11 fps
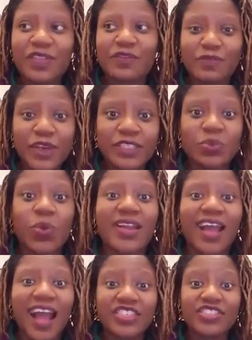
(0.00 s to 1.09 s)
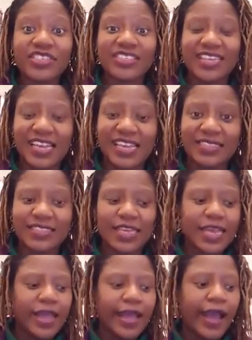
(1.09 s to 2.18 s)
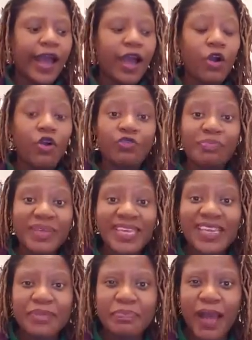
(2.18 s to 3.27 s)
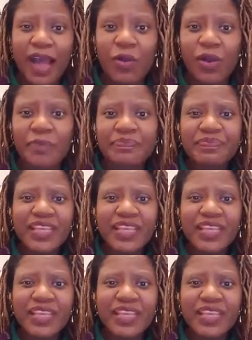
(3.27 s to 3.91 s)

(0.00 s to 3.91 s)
in the first 100 days of being in power.